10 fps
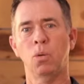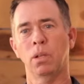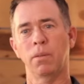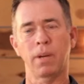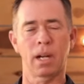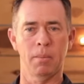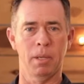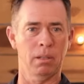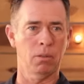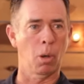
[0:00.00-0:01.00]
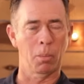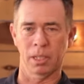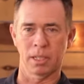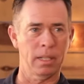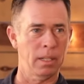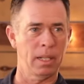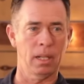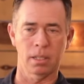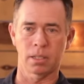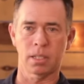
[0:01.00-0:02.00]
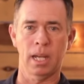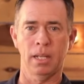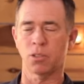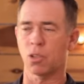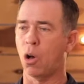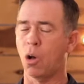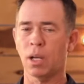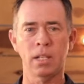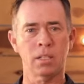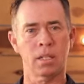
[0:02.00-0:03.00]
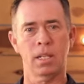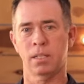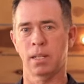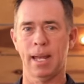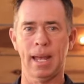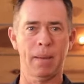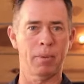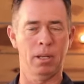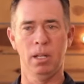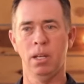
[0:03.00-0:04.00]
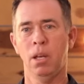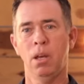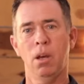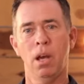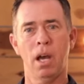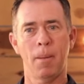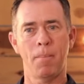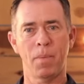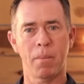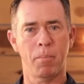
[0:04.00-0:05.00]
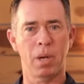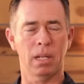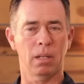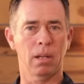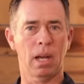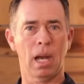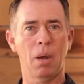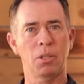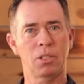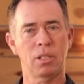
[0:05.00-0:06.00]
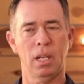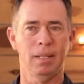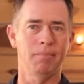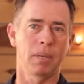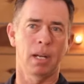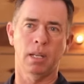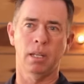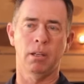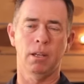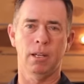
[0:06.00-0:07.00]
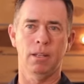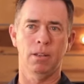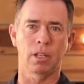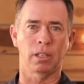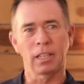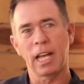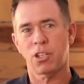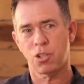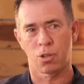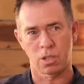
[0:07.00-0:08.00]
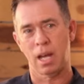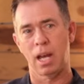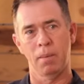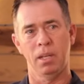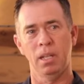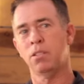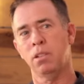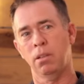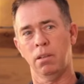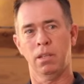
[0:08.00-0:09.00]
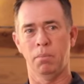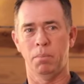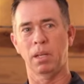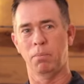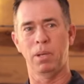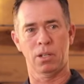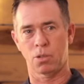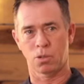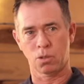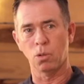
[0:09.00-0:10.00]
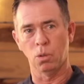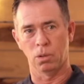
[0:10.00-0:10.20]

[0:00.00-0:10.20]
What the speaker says: environment, normally day-to-day on site, there's all kinds of things that happen. But I would say the lecture time isn't the big picture school,